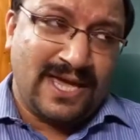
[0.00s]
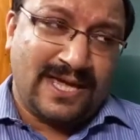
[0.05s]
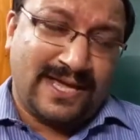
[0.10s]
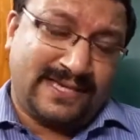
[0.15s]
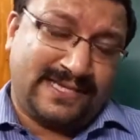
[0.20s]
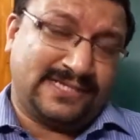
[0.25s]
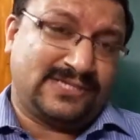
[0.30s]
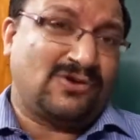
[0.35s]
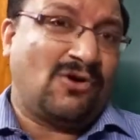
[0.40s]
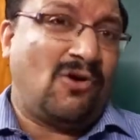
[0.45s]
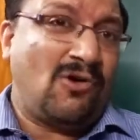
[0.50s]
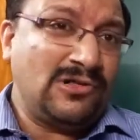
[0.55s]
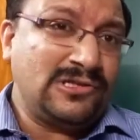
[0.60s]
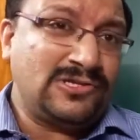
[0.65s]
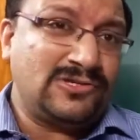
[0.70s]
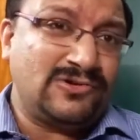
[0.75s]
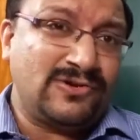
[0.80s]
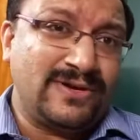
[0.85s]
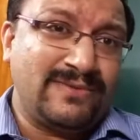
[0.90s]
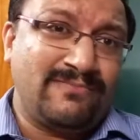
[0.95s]
It is
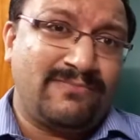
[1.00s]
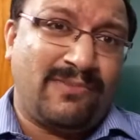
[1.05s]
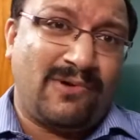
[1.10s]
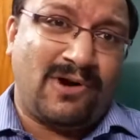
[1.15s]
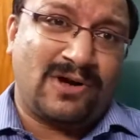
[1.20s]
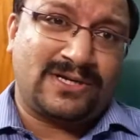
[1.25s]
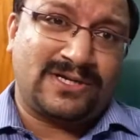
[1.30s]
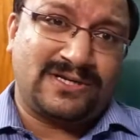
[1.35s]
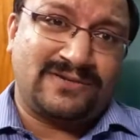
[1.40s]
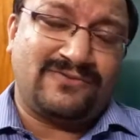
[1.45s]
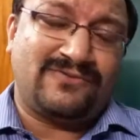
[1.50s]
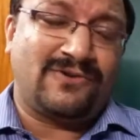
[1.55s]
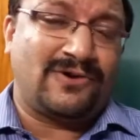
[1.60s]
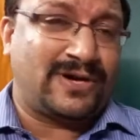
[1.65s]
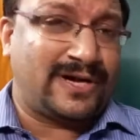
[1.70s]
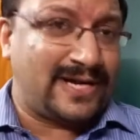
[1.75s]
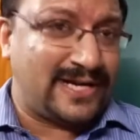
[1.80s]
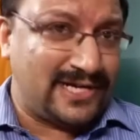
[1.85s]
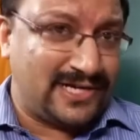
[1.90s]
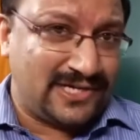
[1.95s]
also important
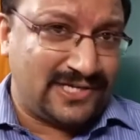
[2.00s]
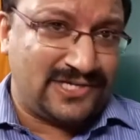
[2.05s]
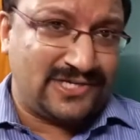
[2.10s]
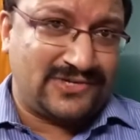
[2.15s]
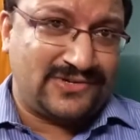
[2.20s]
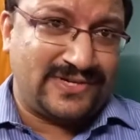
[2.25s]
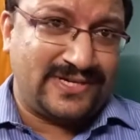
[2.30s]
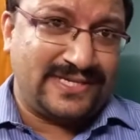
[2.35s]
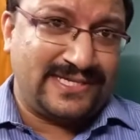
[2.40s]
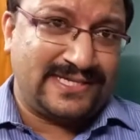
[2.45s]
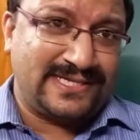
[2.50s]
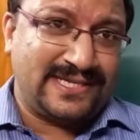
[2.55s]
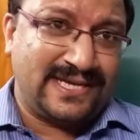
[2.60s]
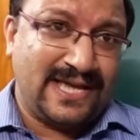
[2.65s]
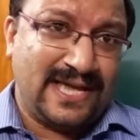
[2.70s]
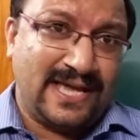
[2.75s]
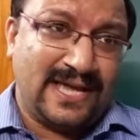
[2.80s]
for industries.